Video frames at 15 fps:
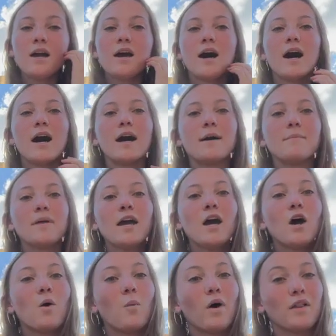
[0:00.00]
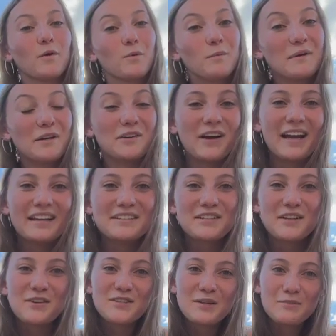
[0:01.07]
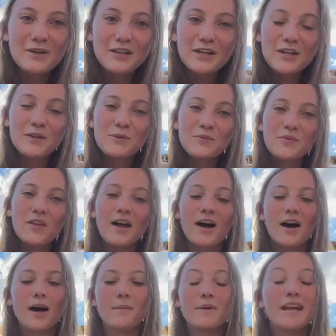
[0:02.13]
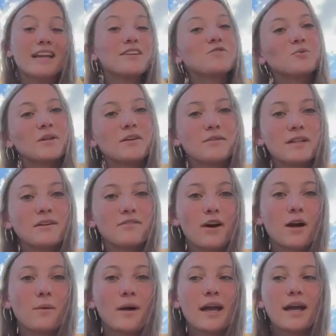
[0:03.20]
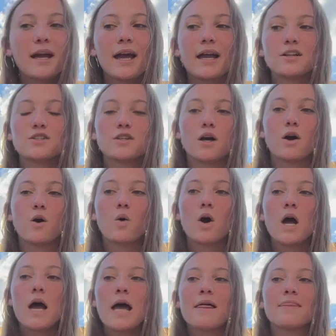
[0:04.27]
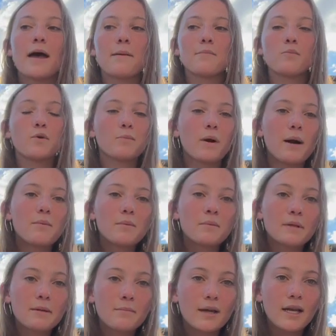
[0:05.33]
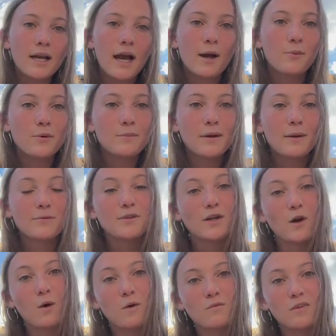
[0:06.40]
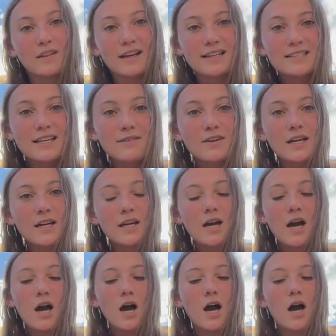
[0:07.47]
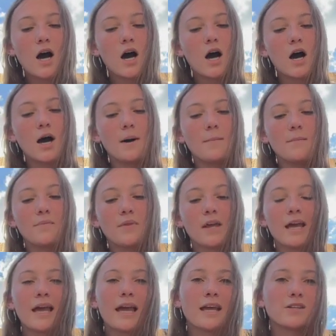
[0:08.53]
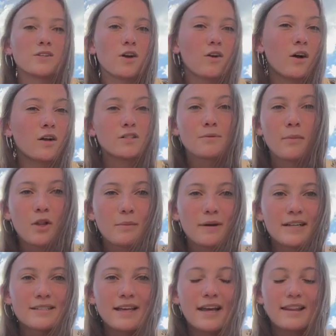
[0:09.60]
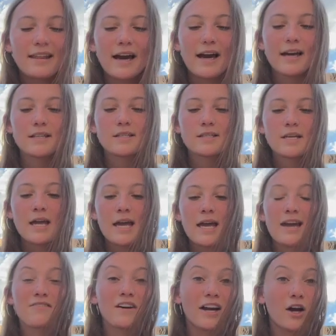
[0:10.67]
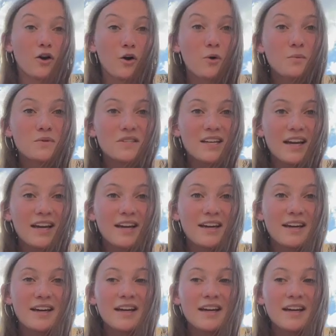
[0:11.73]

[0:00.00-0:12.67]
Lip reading: While it would be great to go somewhere new, it is really, really far away, and so that would probably mean I wouldn't be able to go home for Thanksgiving, and on smaller breaks like that, if I got homesick,